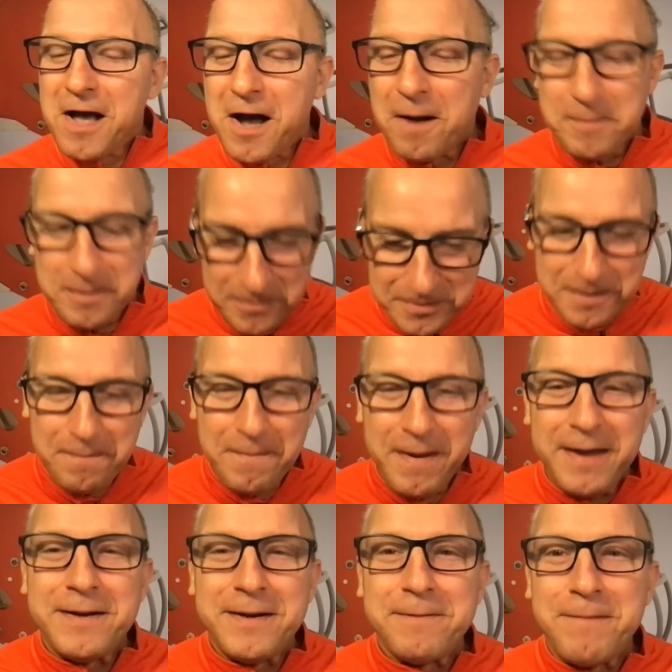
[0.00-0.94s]
He was a
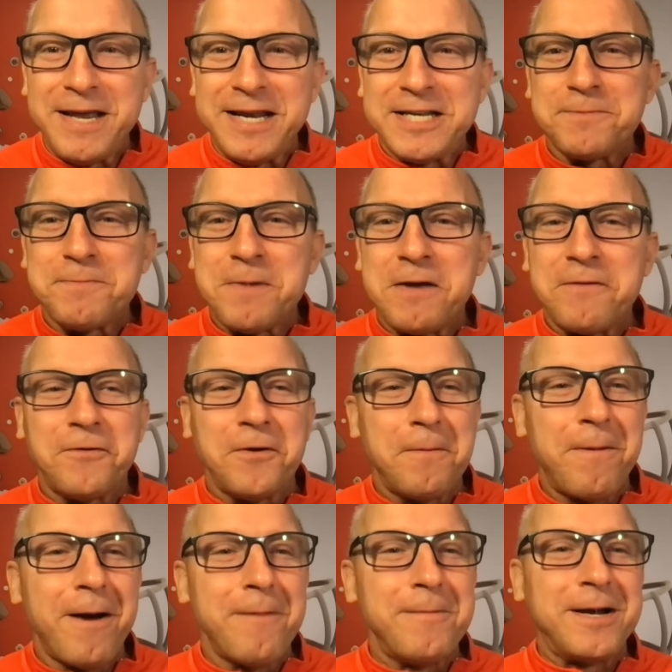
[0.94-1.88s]
maintenance man for an
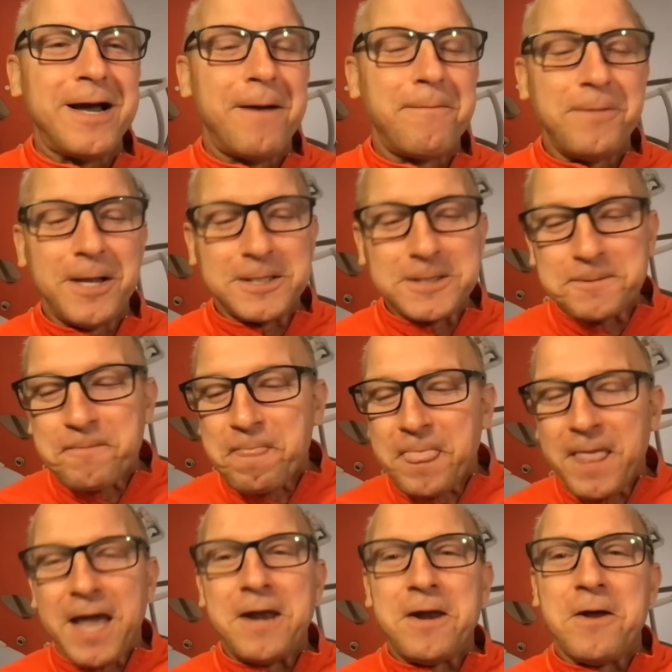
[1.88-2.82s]
apartment complex.
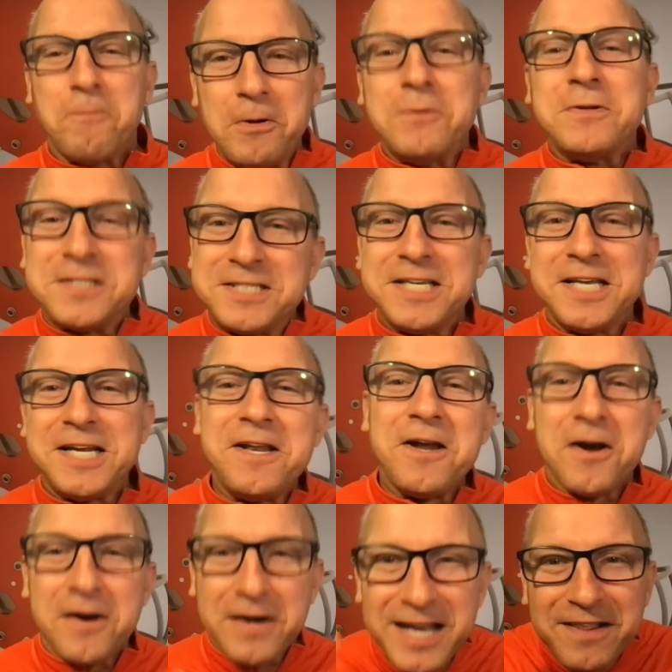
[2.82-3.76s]
And we would sit in
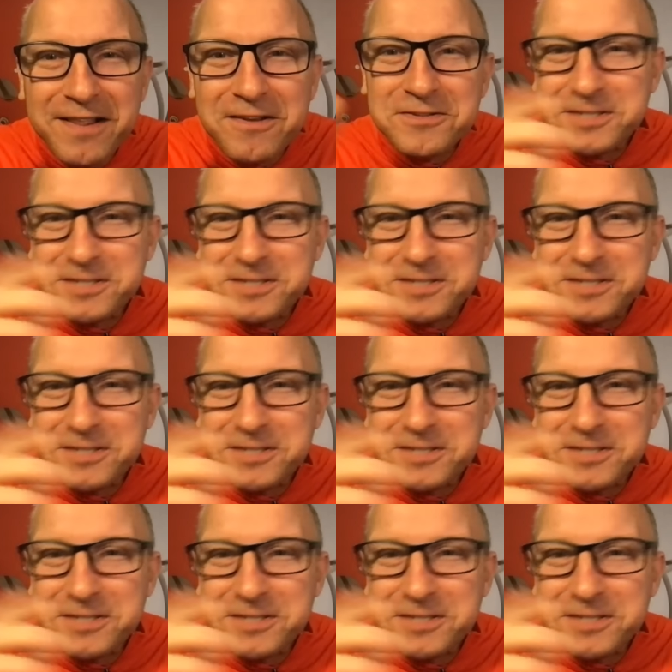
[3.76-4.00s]
there and he had a little